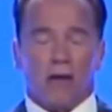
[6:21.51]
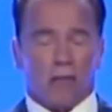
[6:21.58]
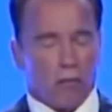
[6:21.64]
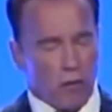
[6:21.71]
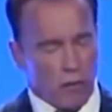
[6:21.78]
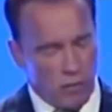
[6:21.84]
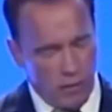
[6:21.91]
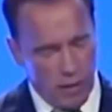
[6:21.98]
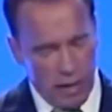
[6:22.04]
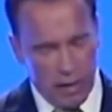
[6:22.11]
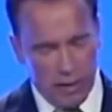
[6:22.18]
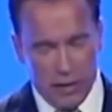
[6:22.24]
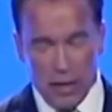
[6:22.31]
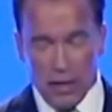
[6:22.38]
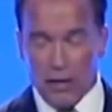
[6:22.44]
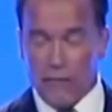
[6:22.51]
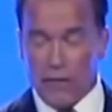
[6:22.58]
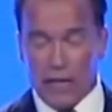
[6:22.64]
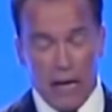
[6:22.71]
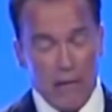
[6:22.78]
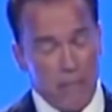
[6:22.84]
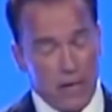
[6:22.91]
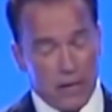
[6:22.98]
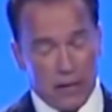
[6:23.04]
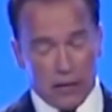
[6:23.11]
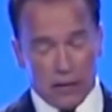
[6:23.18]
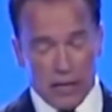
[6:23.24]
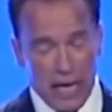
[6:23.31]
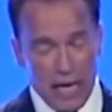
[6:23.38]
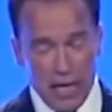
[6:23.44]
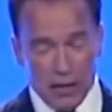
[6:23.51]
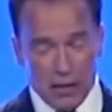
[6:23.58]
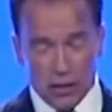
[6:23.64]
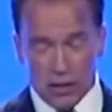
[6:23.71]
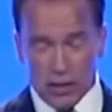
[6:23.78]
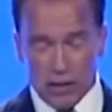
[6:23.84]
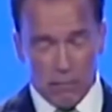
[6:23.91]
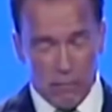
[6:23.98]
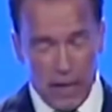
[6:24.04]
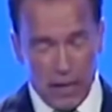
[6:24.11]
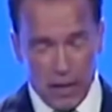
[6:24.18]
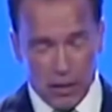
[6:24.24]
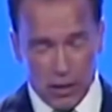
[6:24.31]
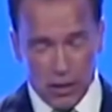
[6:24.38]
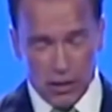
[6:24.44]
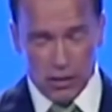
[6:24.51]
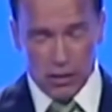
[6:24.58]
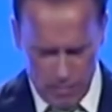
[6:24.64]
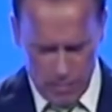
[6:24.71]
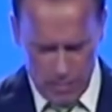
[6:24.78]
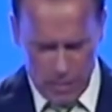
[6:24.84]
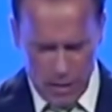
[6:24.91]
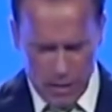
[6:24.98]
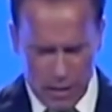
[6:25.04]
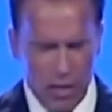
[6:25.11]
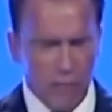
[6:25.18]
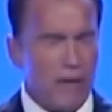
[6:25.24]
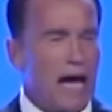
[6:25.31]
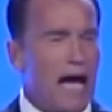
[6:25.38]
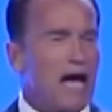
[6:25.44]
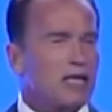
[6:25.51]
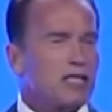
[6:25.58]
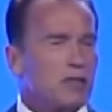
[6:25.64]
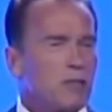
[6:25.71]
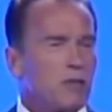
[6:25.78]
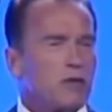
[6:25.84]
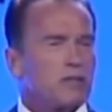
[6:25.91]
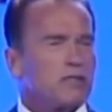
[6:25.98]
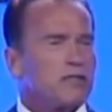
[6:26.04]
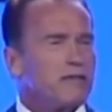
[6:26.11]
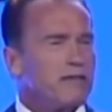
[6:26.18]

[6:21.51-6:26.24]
Well, I tell you, when I met those agents and managers, their reaction was,